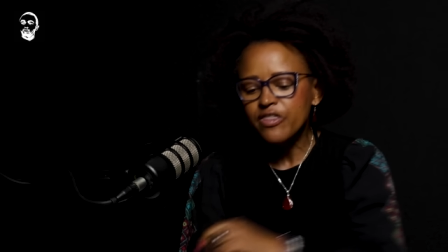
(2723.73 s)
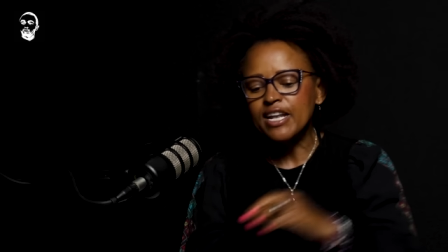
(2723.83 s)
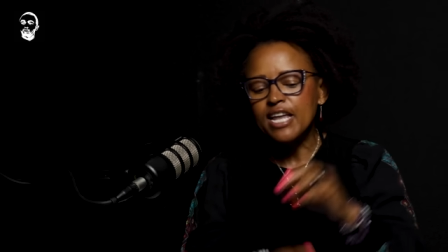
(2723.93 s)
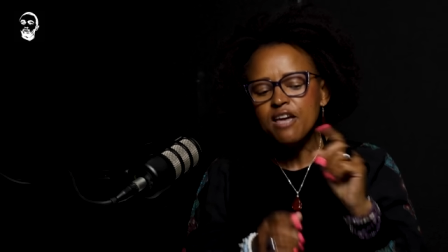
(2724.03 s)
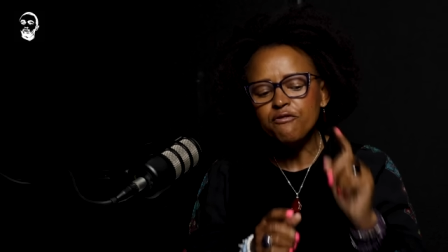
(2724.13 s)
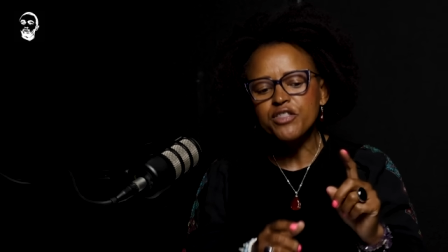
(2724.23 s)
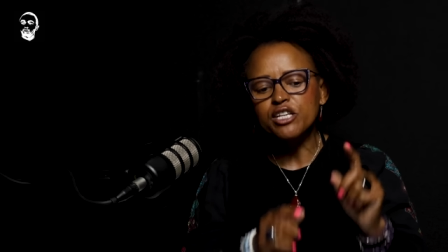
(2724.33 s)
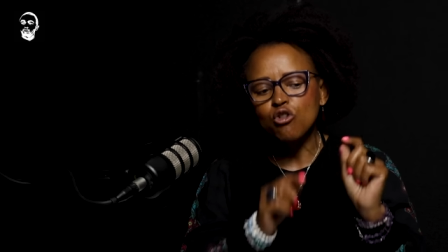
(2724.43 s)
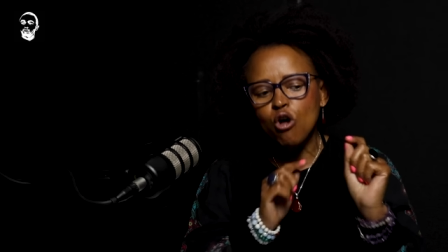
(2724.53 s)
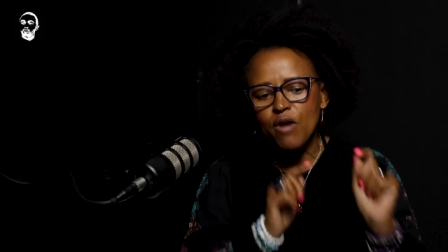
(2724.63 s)
that if
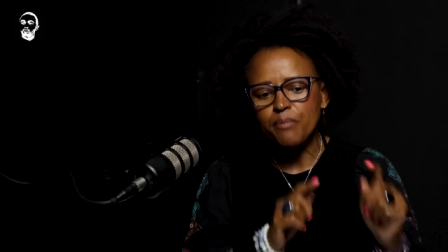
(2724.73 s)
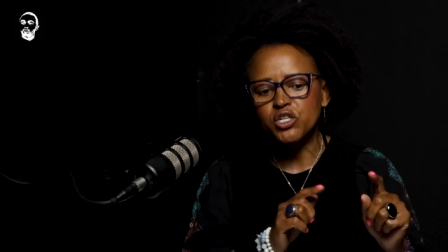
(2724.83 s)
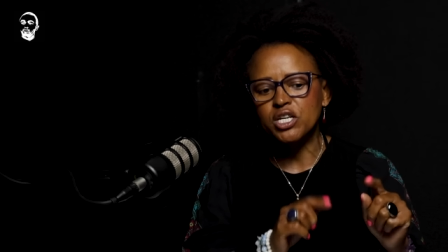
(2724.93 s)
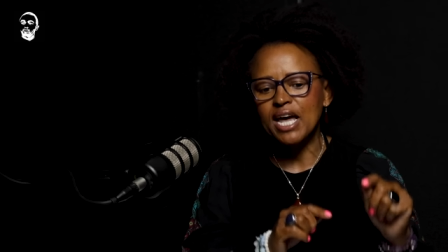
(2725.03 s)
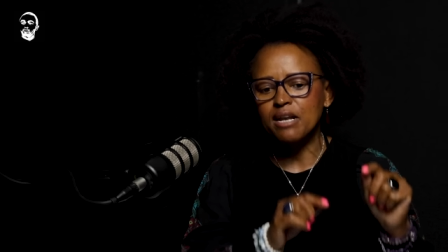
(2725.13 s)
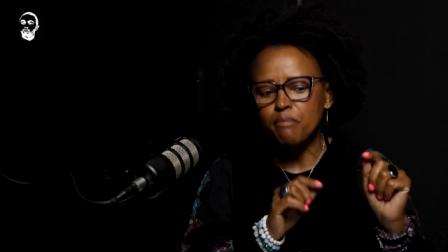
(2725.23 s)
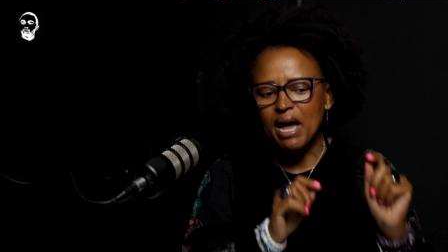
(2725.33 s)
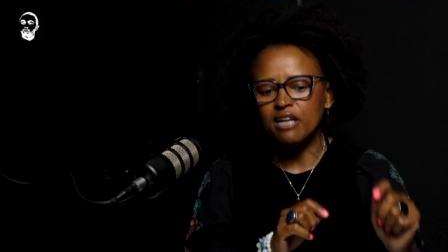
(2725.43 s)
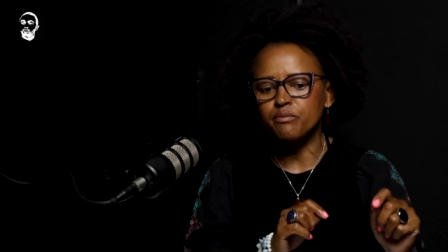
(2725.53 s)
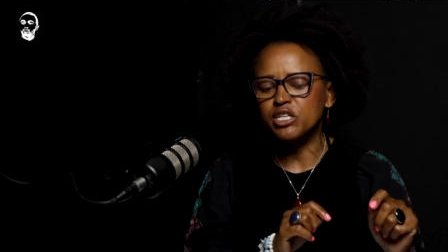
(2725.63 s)
there's corruption and
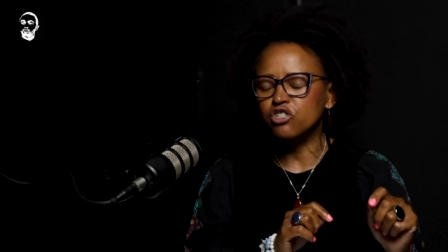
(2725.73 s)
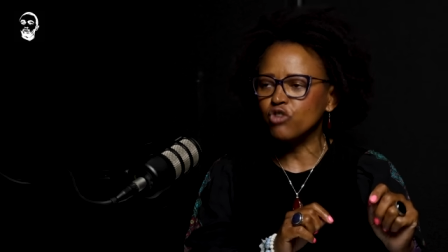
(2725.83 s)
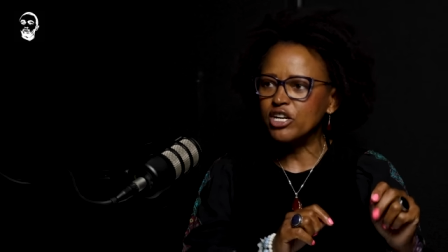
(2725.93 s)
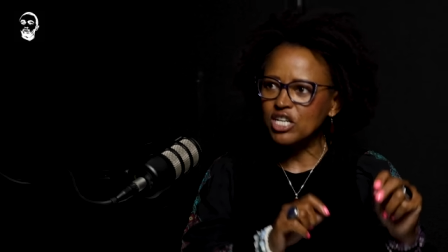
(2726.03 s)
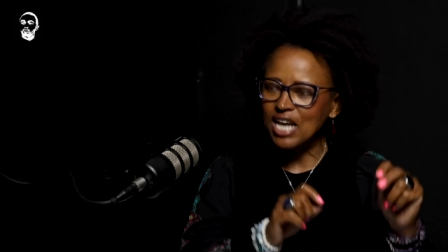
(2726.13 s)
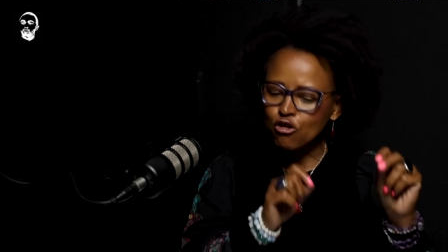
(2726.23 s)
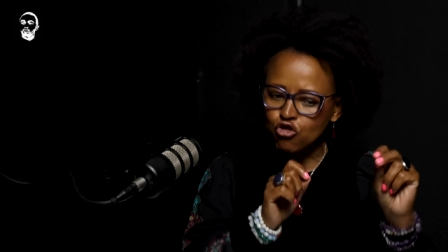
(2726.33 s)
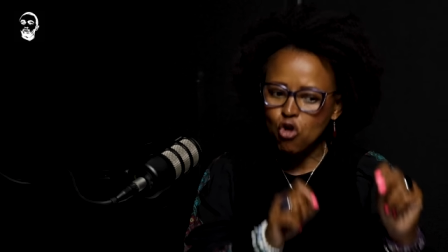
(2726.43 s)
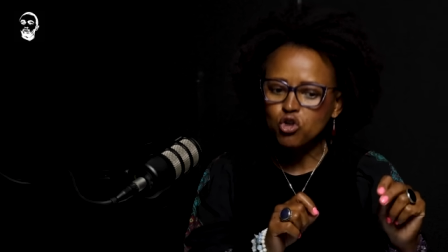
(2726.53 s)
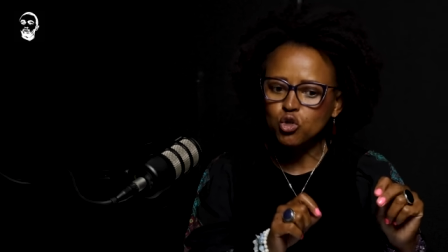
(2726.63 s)
maladministration
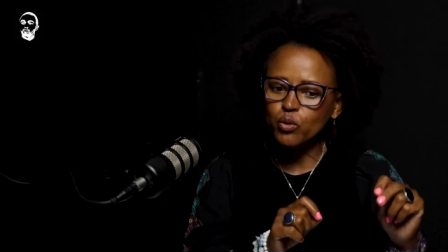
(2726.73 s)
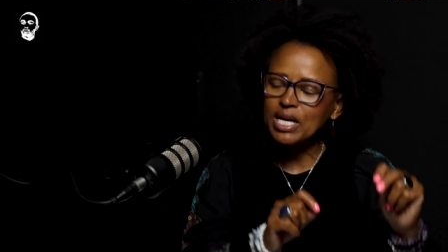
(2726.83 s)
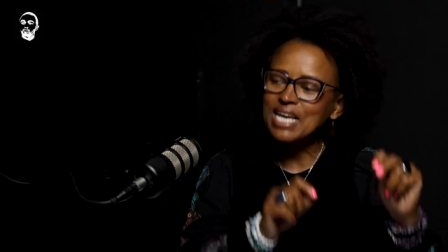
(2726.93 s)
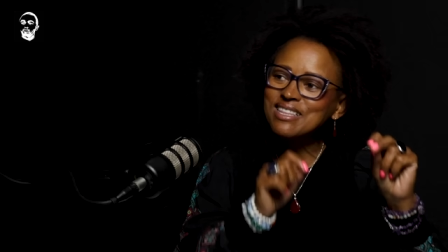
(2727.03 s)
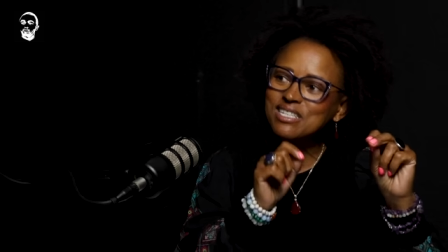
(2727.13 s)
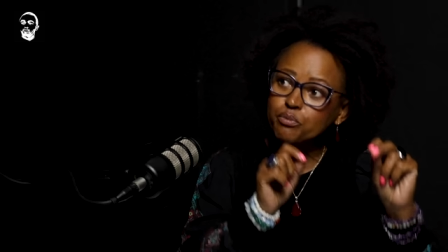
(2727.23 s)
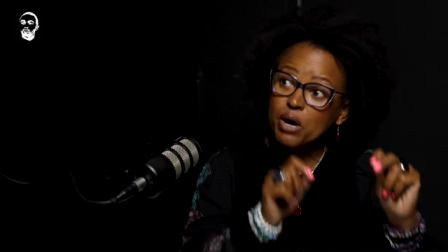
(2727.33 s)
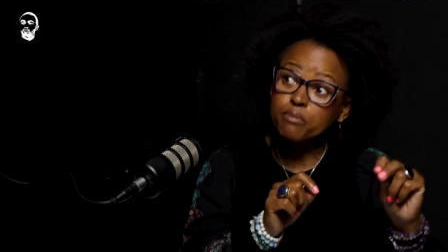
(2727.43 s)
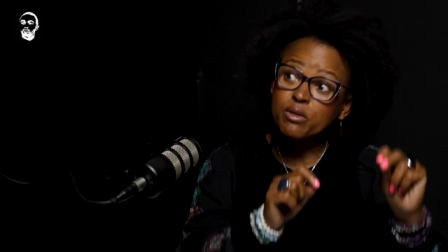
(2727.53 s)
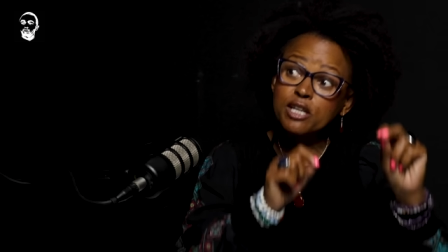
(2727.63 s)
and wrongdoing in the
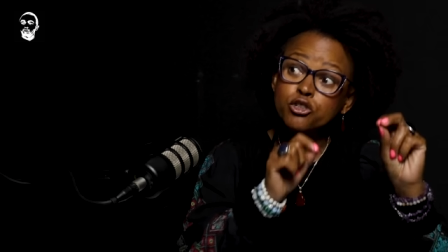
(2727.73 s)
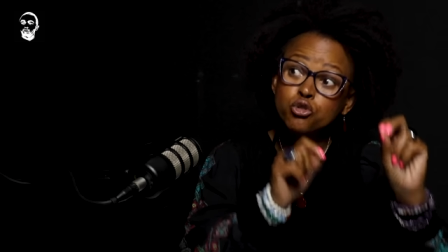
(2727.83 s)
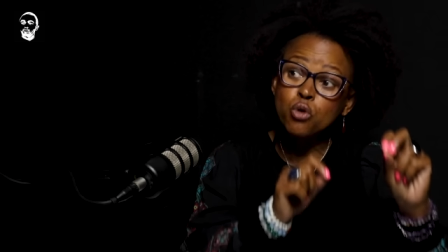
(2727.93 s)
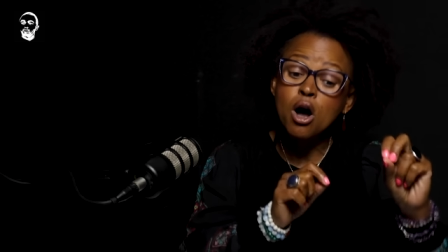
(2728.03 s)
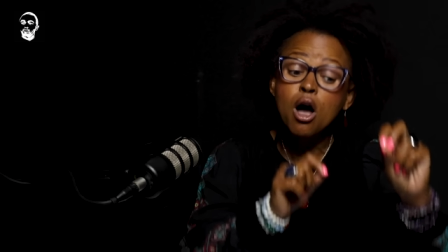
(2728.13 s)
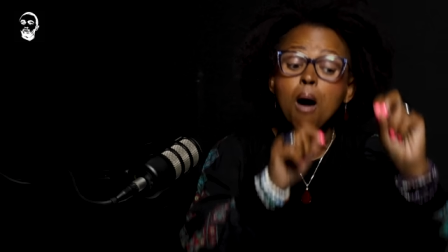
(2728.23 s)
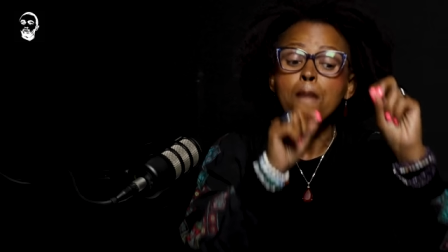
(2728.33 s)
department that you are